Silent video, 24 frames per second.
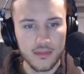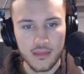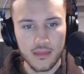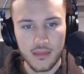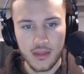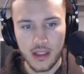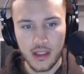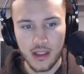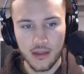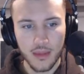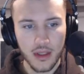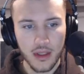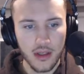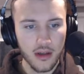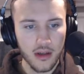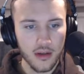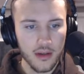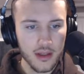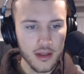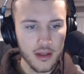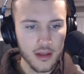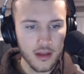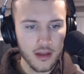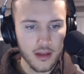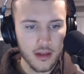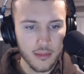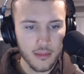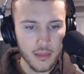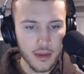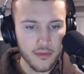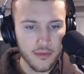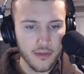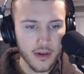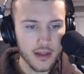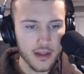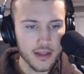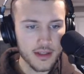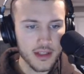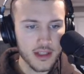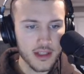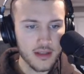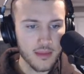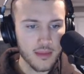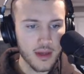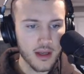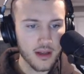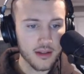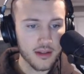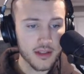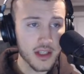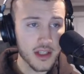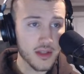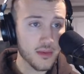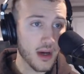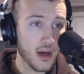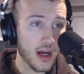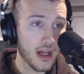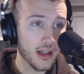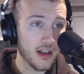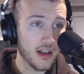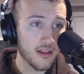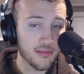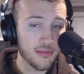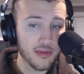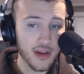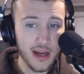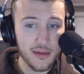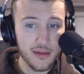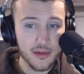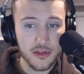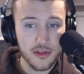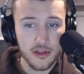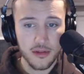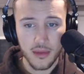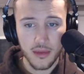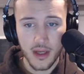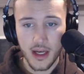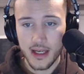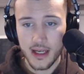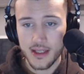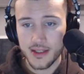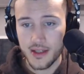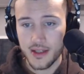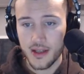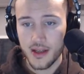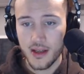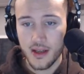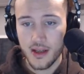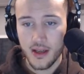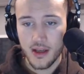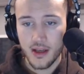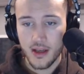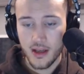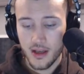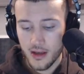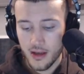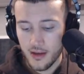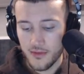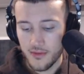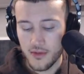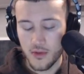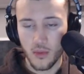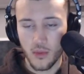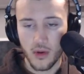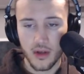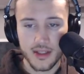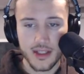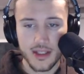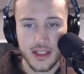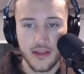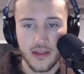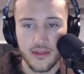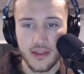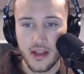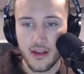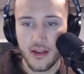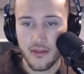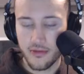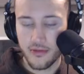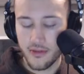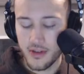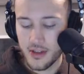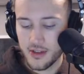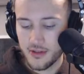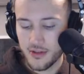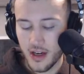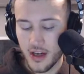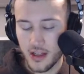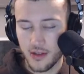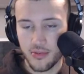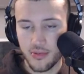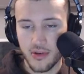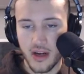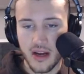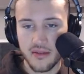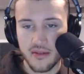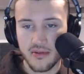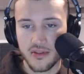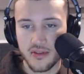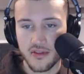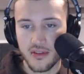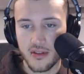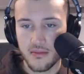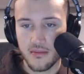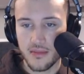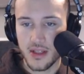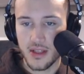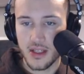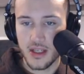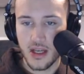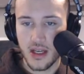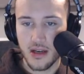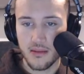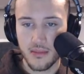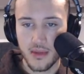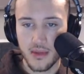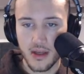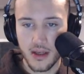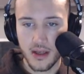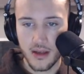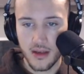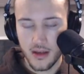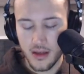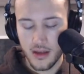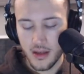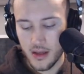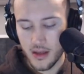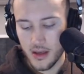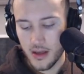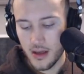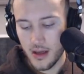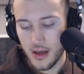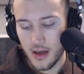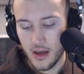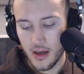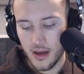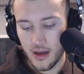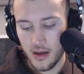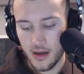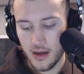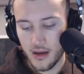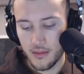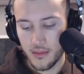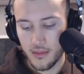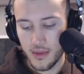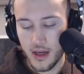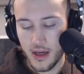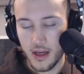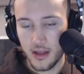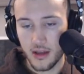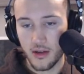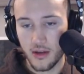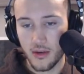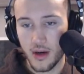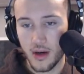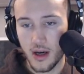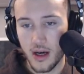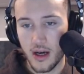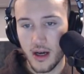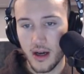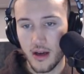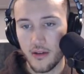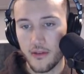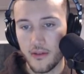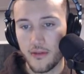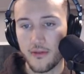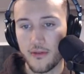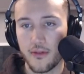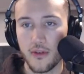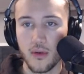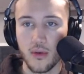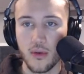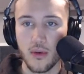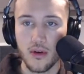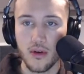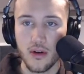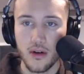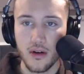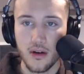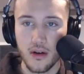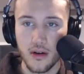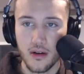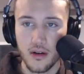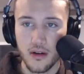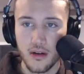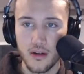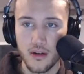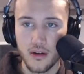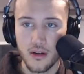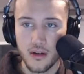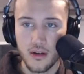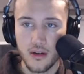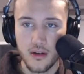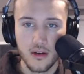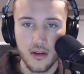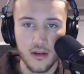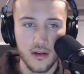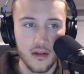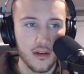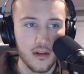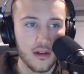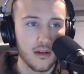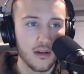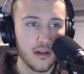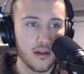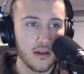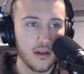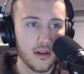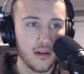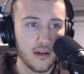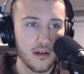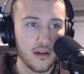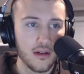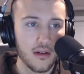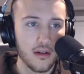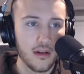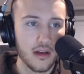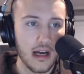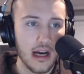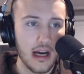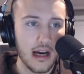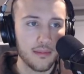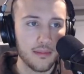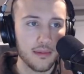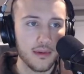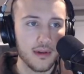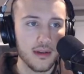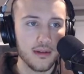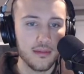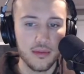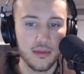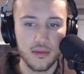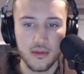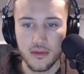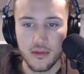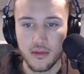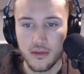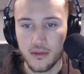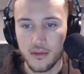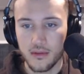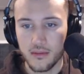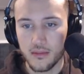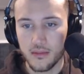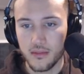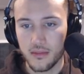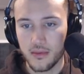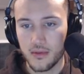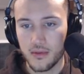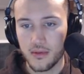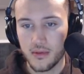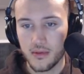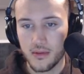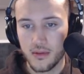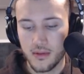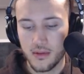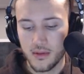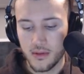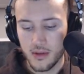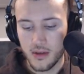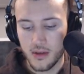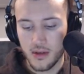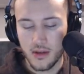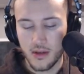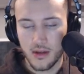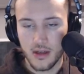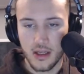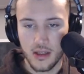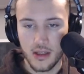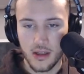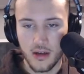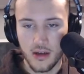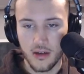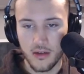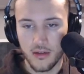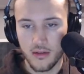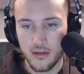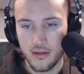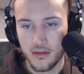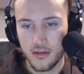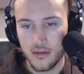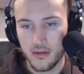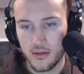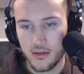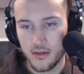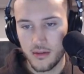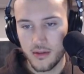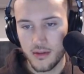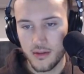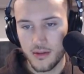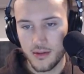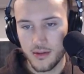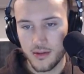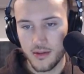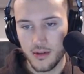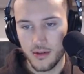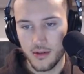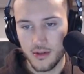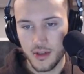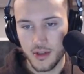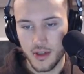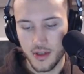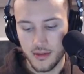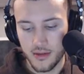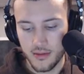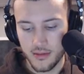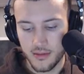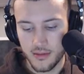Let me go here. Let me find his email. This is why I love PropStream, guys. If you want a 7-day free trial of PropStream, DM me. LOI for copy. Boom. Hello, Sergio.